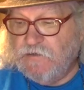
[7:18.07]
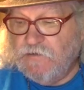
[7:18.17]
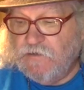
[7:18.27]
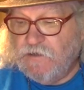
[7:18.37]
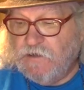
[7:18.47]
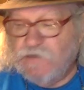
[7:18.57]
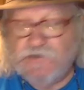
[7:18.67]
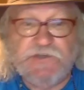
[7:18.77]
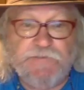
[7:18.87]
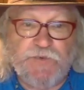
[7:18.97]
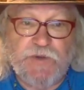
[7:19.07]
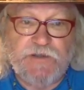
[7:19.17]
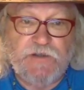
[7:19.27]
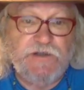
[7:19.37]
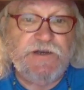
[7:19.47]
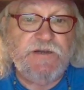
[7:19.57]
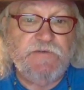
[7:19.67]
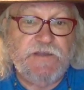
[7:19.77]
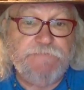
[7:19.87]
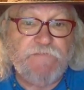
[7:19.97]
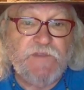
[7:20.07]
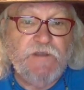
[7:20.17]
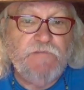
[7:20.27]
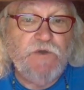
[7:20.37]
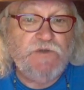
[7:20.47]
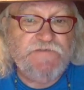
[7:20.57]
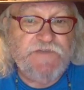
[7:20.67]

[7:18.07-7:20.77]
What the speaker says: Shipbreaker. At any rate, most